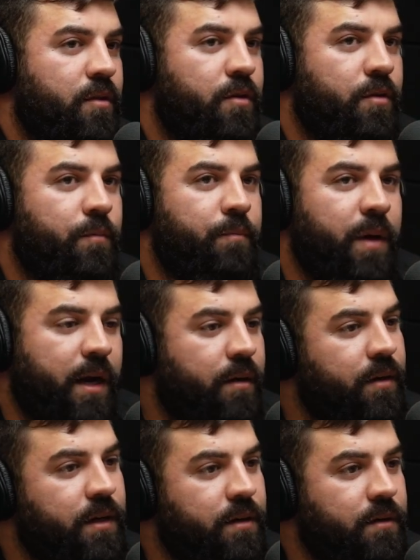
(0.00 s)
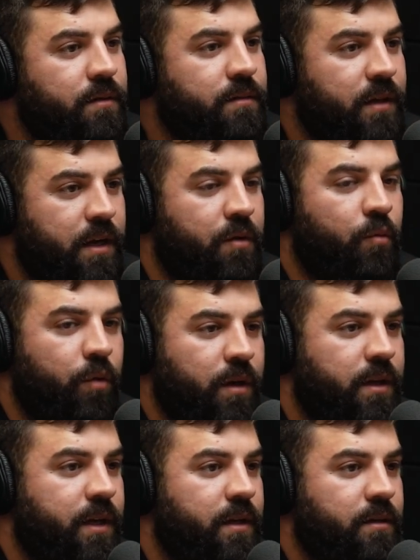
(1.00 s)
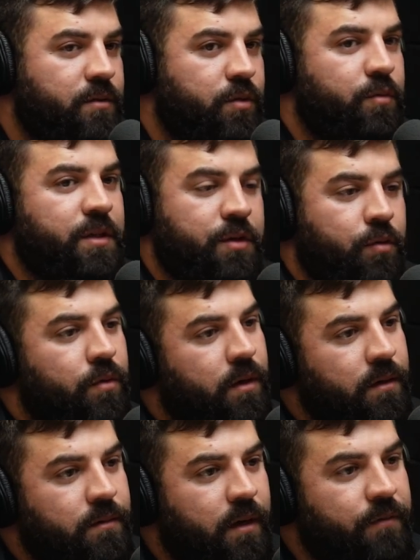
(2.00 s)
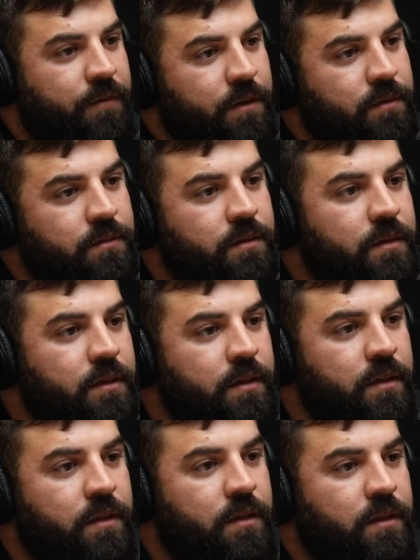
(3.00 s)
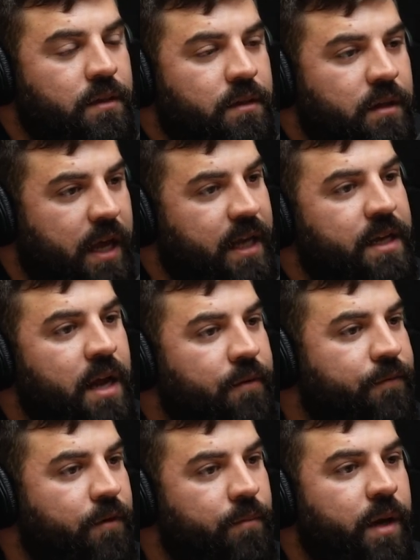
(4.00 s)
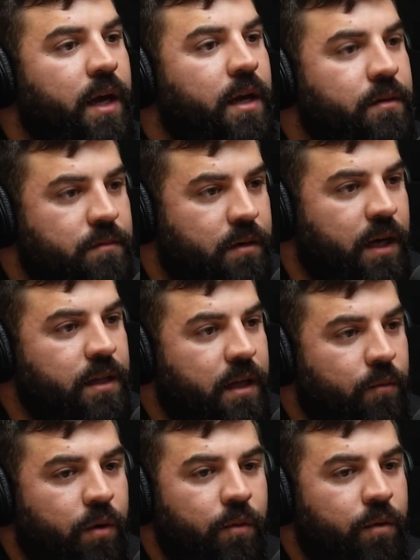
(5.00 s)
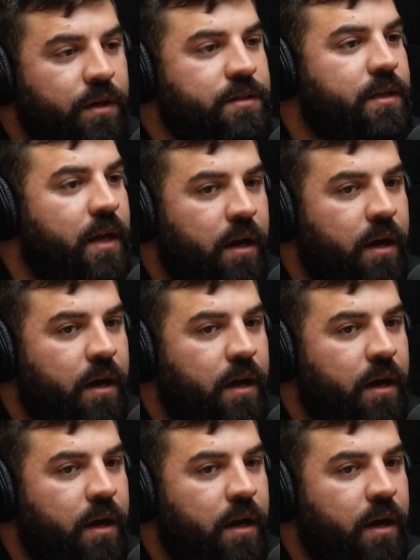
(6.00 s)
your barrier that you're willing to endure, I feel. Like enough for me, right? Like what is